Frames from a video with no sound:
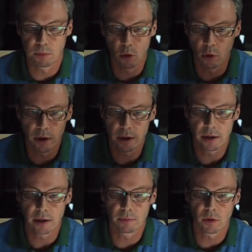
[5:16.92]

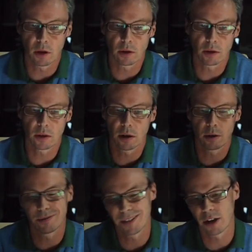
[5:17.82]
boring, and it, you
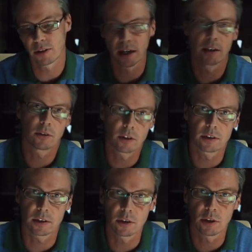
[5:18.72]
know, okay, you
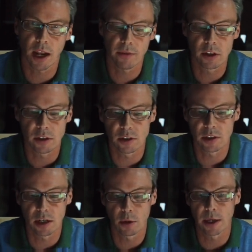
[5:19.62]
could have it as a
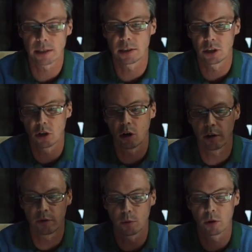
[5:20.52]
silhouette-y
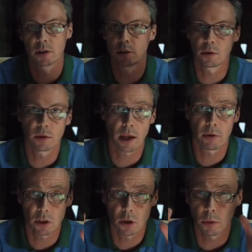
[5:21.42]
shot if you wanted to, and
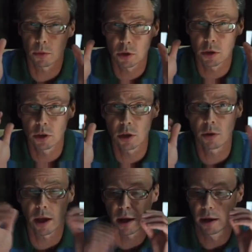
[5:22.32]
there is an option to
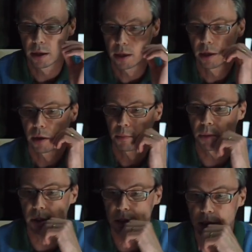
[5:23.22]
do that.
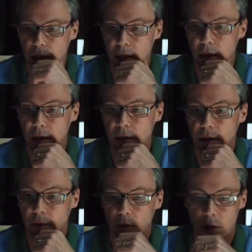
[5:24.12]
But
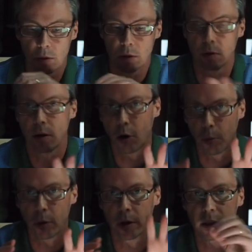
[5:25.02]
the
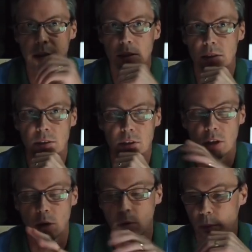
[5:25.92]
whole point of this is to
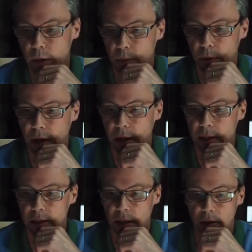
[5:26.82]
show what we can bring out of the